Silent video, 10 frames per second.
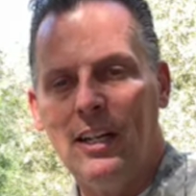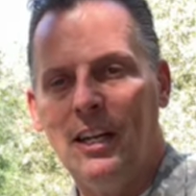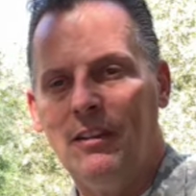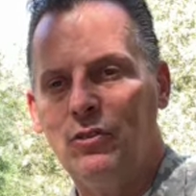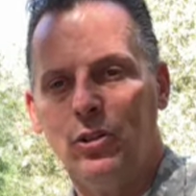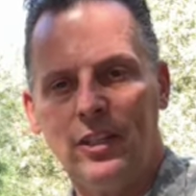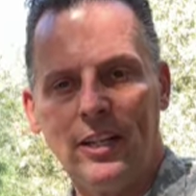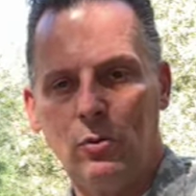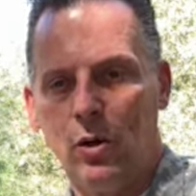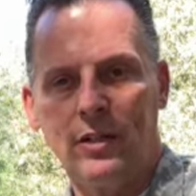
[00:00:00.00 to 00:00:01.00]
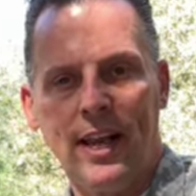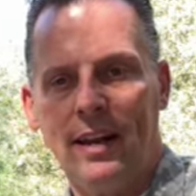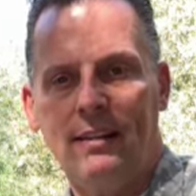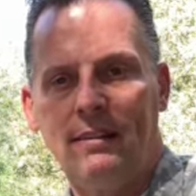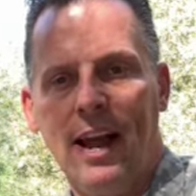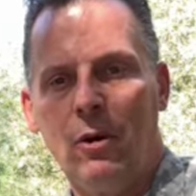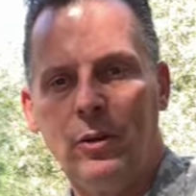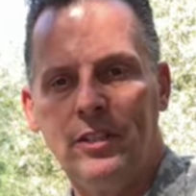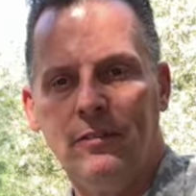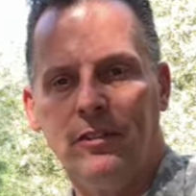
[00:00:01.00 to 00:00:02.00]
Of course, I can work that out
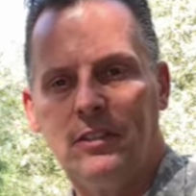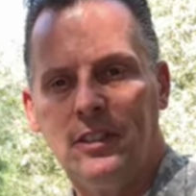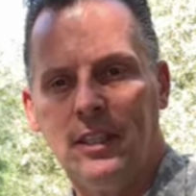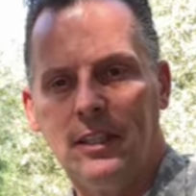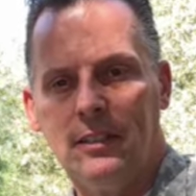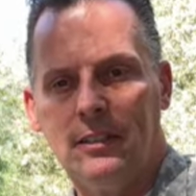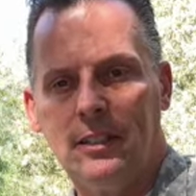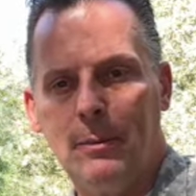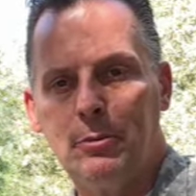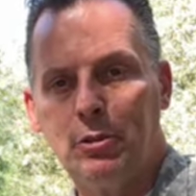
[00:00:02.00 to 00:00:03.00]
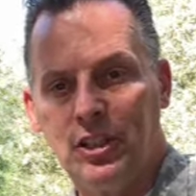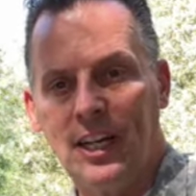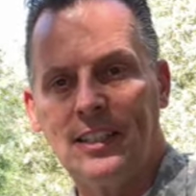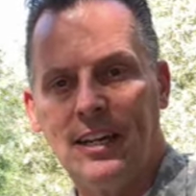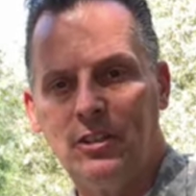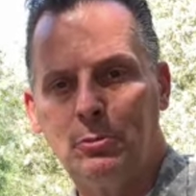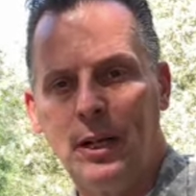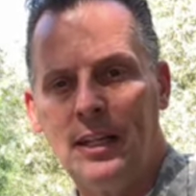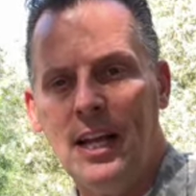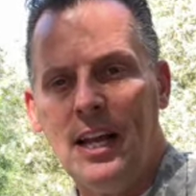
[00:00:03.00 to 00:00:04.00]
with different types of projectiles,
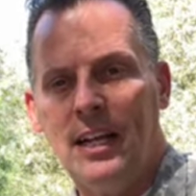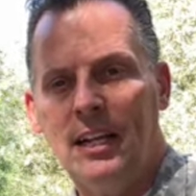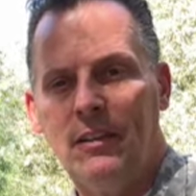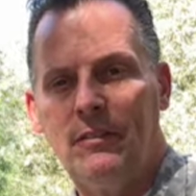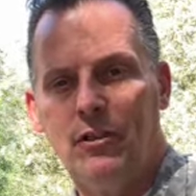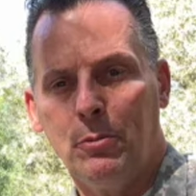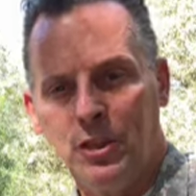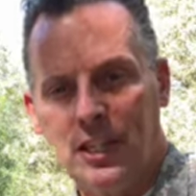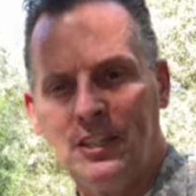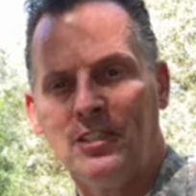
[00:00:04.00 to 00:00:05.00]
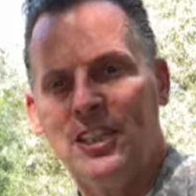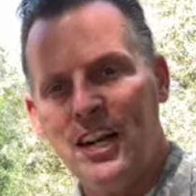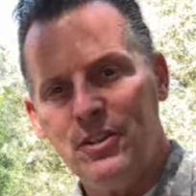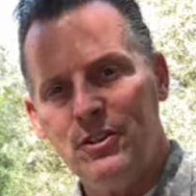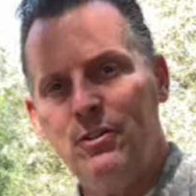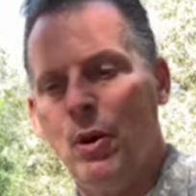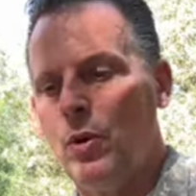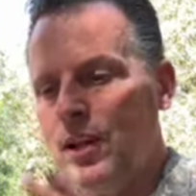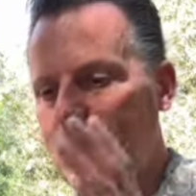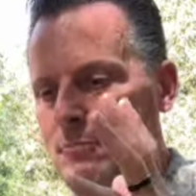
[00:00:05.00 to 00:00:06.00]
but for the projectiles that I use, I
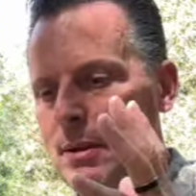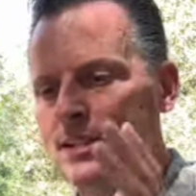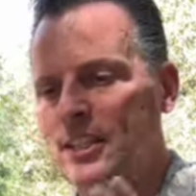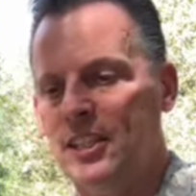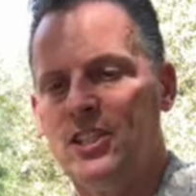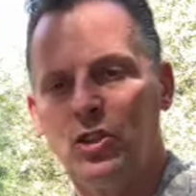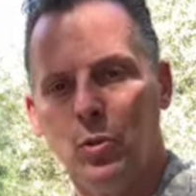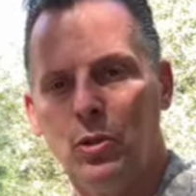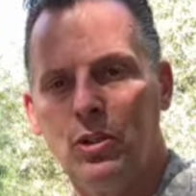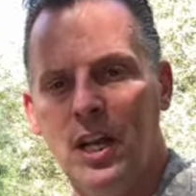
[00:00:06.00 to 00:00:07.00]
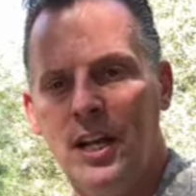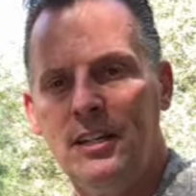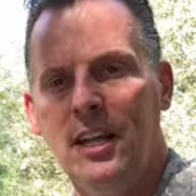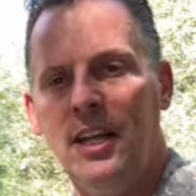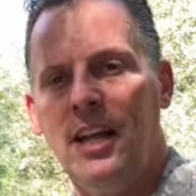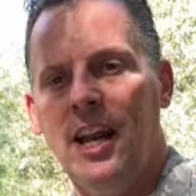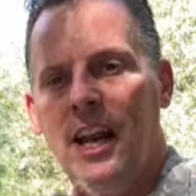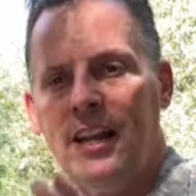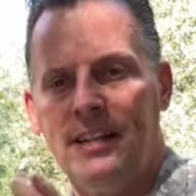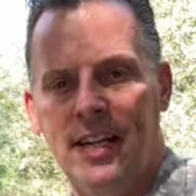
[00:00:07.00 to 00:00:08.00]
wanted to have basically a squirrel gun
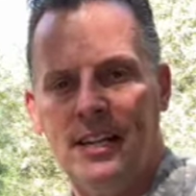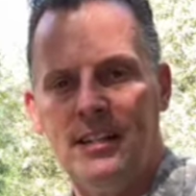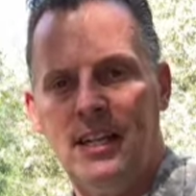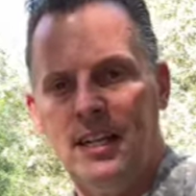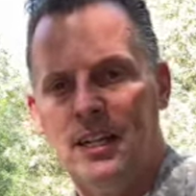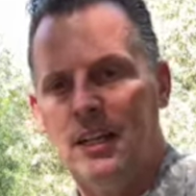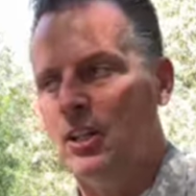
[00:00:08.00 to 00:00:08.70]
and then a